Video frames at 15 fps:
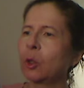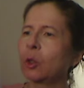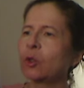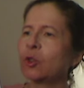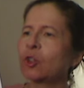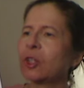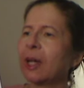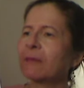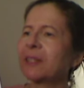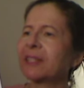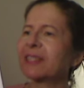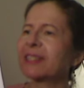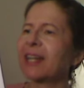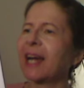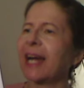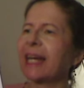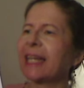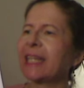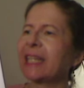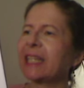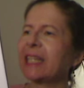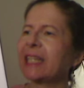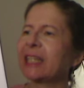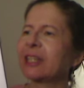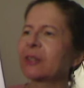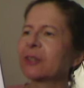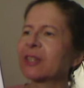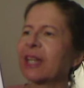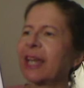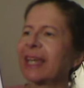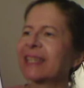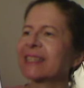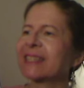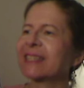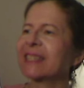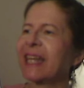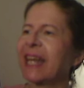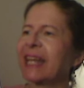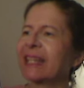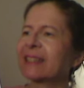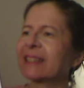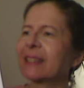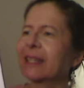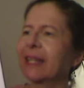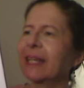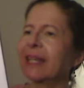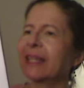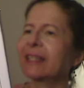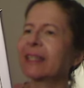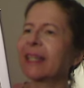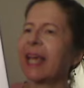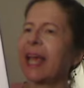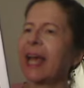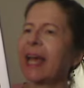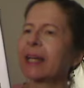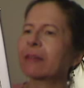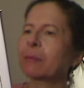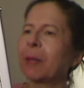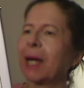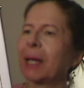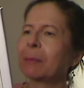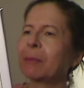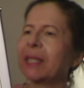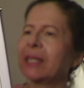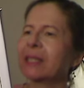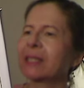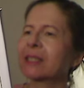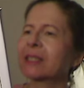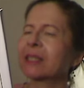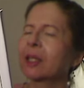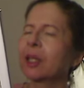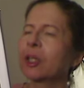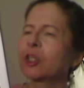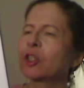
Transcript: who shoved his tiny eels like snakes into the head of my penis